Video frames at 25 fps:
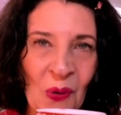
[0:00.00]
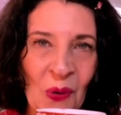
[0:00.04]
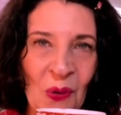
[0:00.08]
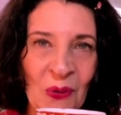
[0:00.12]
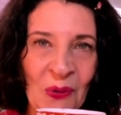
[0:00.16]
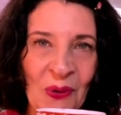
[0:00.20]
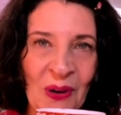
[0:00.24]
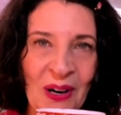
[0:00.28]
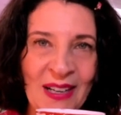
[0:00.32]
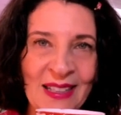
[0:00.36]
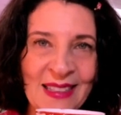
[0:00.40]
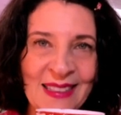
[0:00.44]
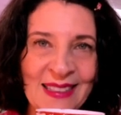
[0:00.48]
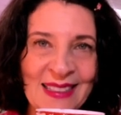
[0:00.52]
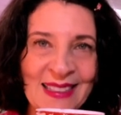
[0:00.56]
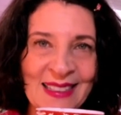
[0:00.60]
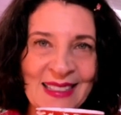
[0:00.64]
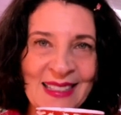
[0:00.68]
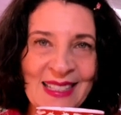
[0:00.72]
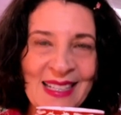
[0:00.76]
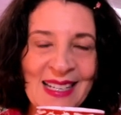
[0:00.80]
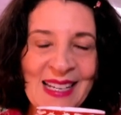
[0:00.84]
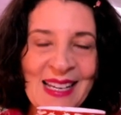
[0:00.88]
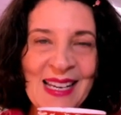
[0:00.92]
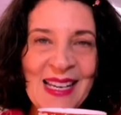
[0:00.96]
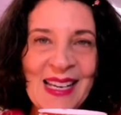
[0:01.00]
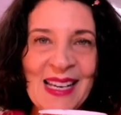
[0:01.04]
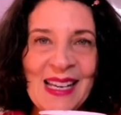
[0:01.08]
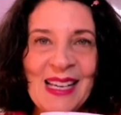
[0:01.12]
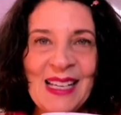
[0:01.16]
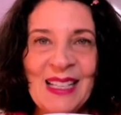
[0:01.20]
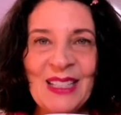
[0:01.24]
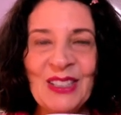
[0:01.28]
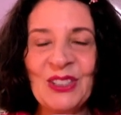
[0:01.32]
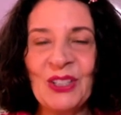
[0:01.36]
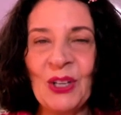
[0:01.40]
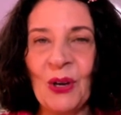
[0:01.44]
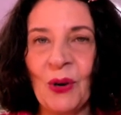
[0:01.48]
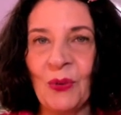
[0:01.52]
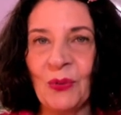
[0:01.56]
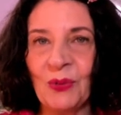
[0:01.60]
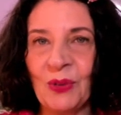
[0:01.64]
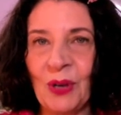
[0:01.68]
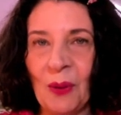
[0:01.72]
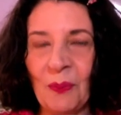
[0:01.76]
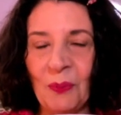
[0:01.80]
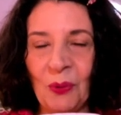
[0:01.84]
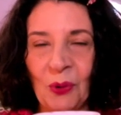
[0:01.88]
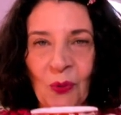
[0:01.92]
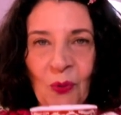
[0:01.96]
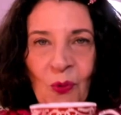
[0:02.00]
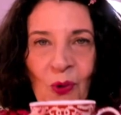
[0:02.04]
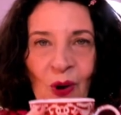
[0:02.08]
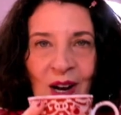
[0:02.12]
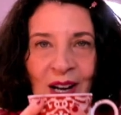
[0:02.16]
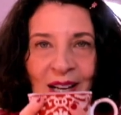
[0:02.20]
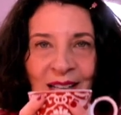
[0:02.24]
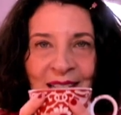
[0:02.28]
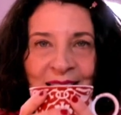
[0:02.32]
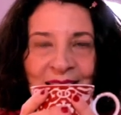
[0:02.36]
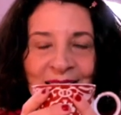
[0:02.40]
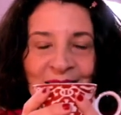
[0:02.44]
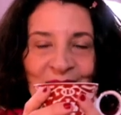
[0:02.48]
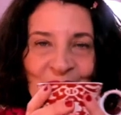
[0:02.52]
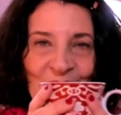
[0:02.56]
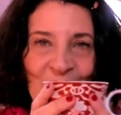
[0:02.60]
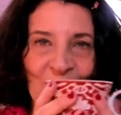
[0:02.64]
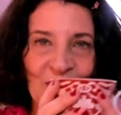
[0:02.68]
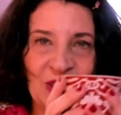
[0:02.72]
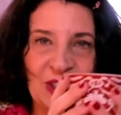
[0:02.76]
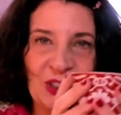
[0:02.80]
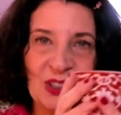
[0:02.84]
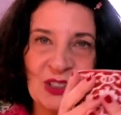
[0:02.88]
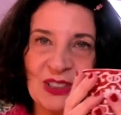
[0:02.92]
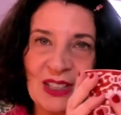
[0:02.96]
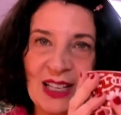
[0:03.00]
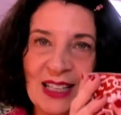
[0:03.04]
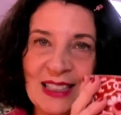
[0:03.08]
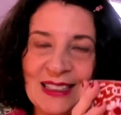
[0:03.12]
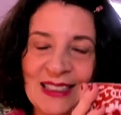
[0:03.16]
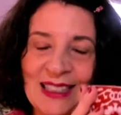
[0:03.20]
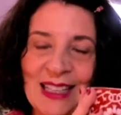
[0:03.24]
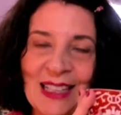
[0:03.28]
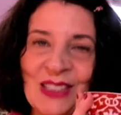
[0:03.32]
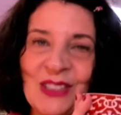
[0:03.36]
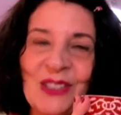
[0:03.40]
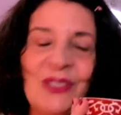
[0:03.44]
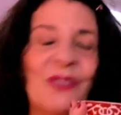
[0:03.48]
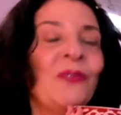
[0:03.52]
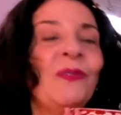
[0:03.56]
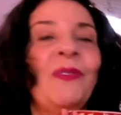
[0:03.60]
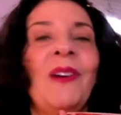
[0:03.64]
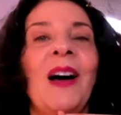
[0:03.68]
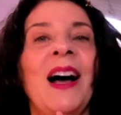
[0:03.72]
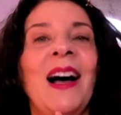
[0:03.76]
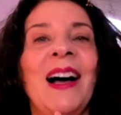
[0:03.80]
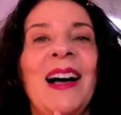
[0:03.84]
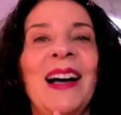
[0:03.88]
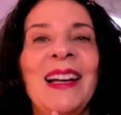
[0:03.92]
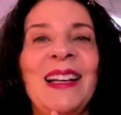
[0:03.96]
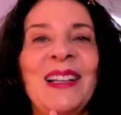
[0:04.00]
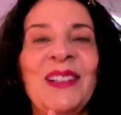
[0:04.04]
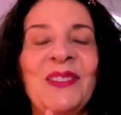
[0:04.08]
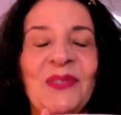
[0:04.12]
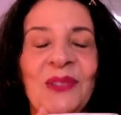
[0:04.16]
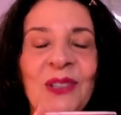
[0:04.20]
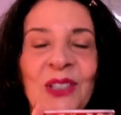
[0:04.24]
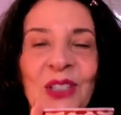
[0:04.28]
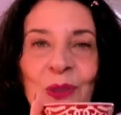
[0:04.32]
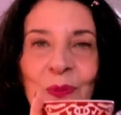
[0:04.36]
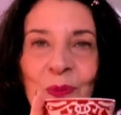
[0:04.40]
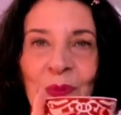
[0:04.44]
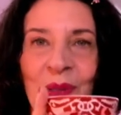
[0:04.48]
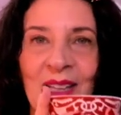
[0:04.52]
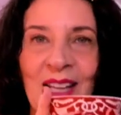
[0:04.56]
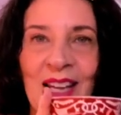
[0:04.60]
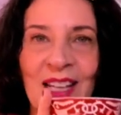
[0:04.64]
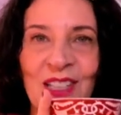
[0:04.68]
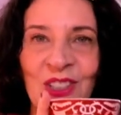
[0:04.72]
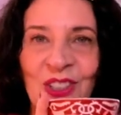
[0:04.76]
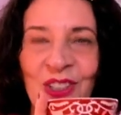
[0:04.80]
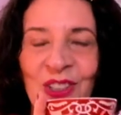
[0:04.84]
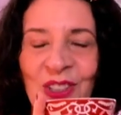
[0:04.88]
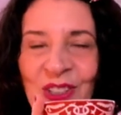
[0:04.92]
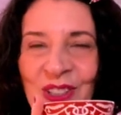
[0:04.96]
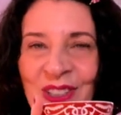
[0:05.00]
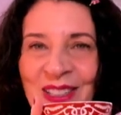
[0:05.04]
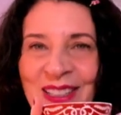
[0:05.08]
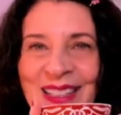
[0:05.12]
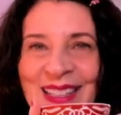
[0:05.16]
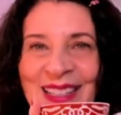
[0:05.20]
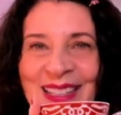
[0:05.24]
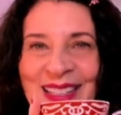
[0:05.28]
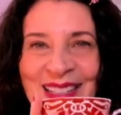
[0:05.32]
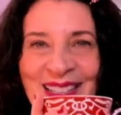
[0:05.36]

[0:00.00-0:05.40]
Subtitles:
All right. So number one is you just identify which pleasure